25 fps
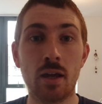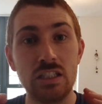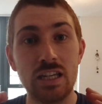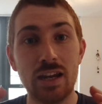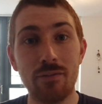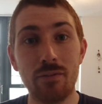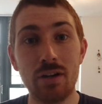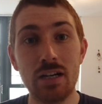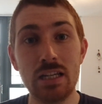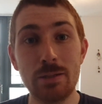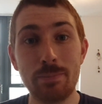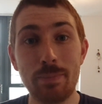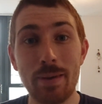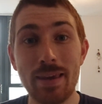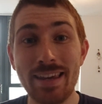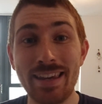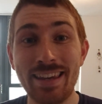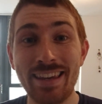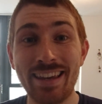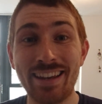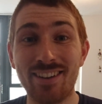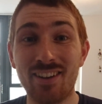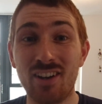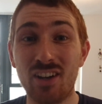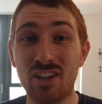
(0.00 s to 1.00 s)
Generally
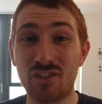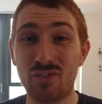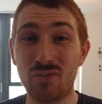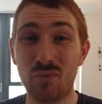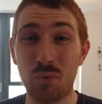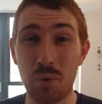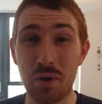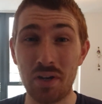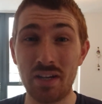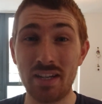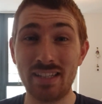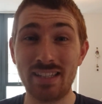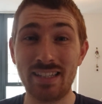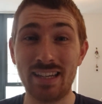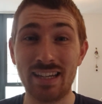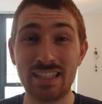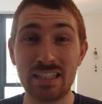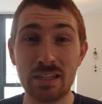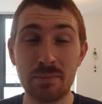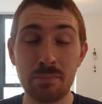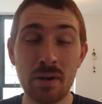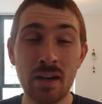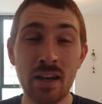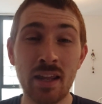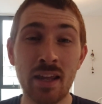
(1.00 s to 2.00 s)
speaking, it lasts 40 to
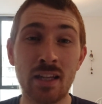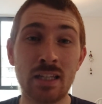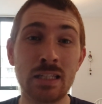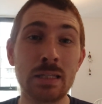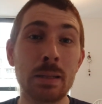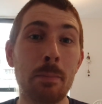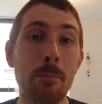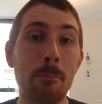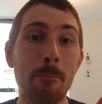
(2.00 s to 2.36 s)
60 minutes.